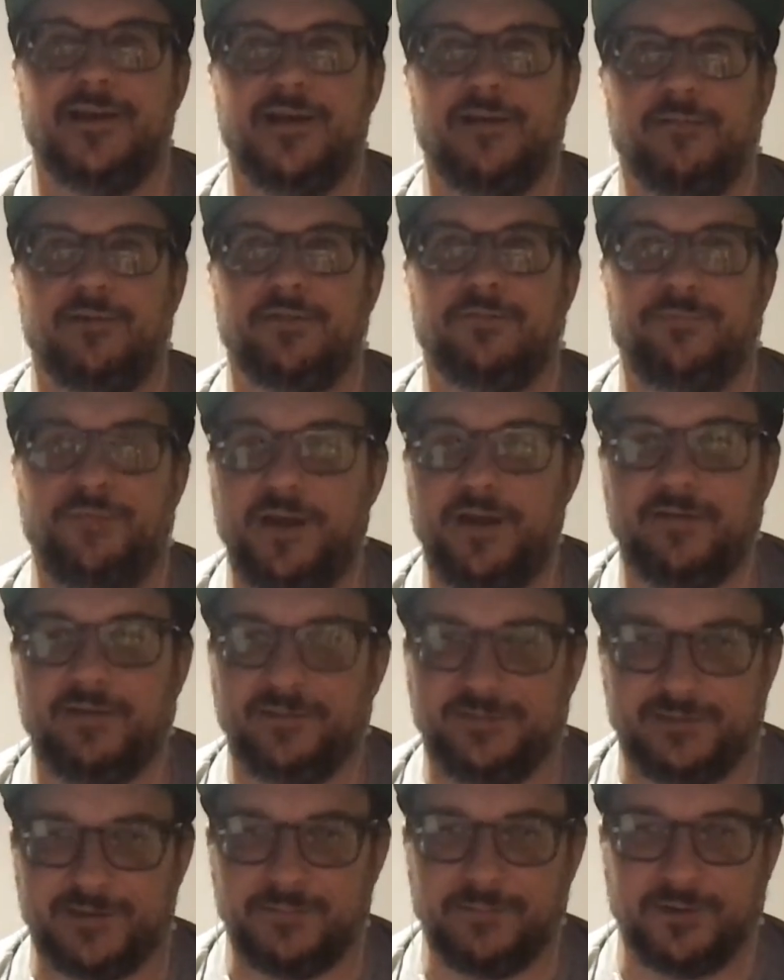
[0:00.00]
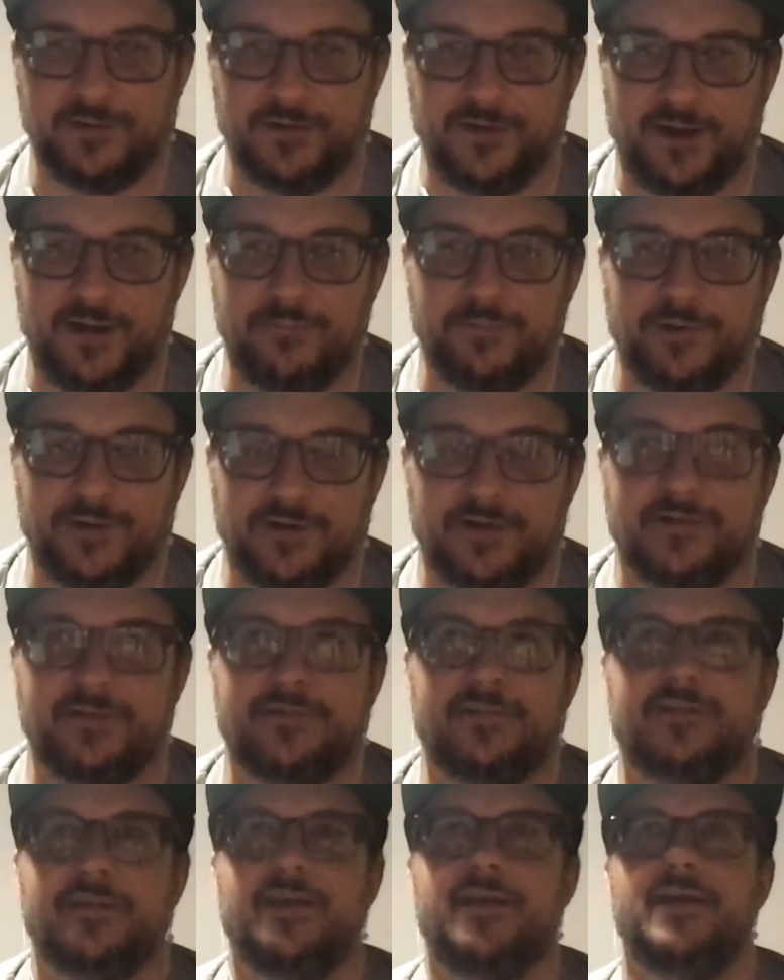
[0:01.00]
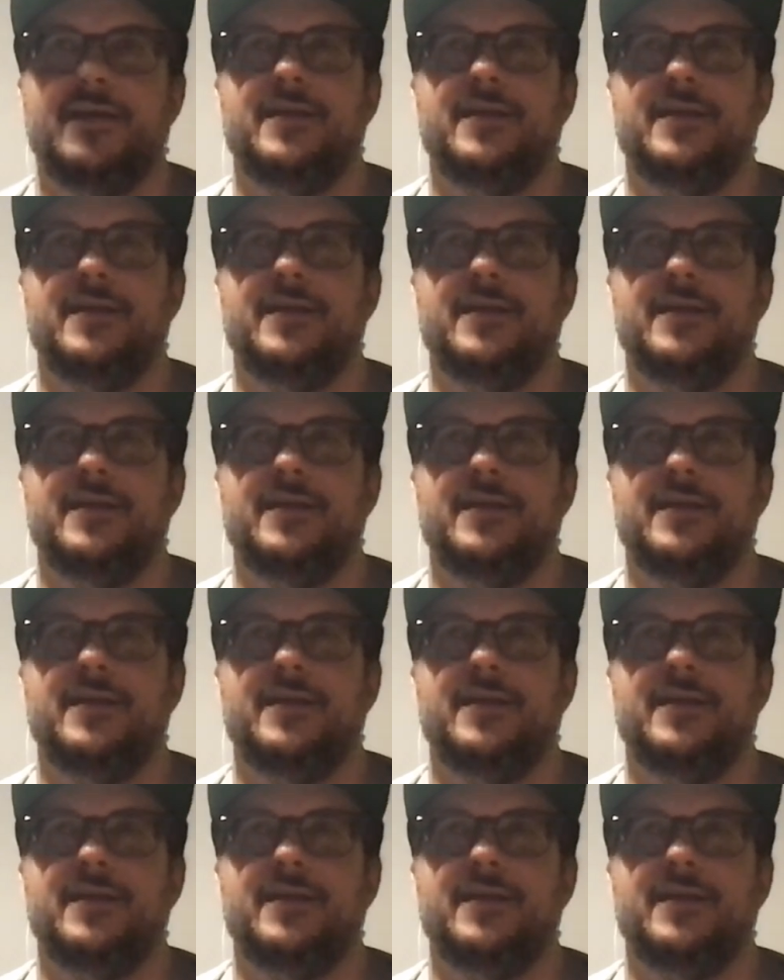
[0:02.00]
with very similar numbers